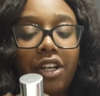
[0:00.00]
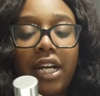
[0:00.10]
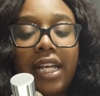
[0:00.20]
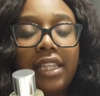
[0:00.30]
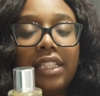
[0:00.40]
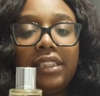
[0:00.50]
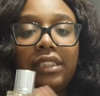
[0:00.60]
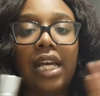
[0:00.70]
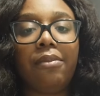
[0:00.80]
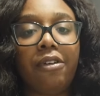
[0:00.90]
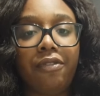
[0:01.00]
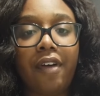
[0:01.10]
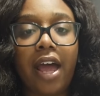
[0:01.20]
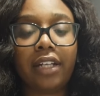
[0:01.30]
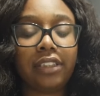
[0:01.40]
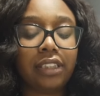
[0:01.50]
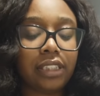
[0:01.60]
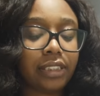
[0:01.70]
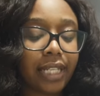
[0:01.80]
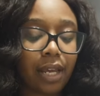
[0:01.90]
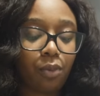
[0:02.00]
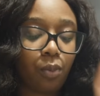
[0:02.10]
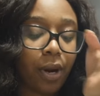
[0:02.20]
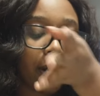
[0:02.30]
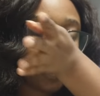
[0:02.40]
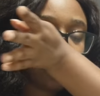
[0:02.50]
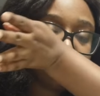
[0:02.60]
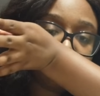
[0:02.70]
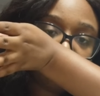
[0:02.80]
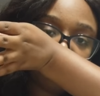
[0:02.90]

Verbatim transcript: You're going to get the same effect, the same wear.